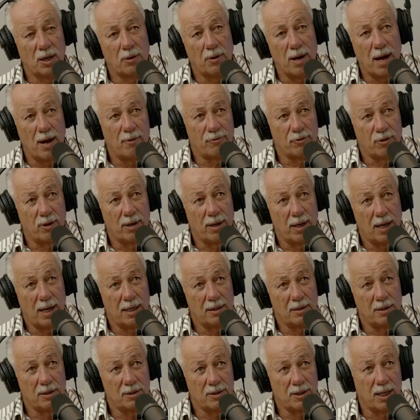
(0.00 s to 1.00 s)
after,
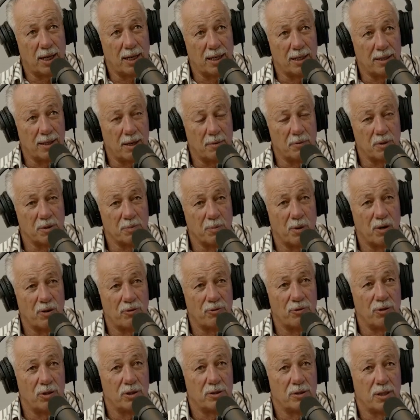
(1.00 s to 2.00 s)
as I say, that was my
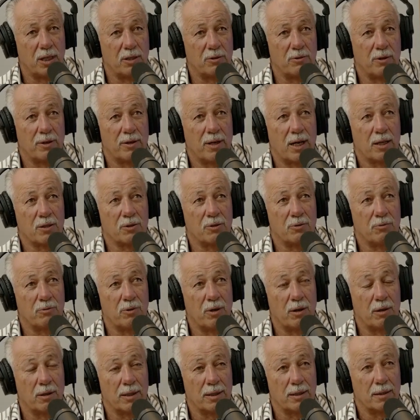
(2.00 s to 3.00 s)
first introduction,
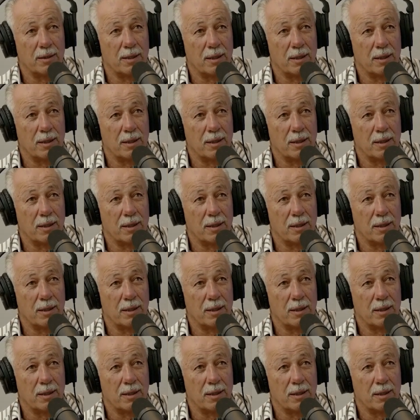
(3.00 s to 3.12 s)
really,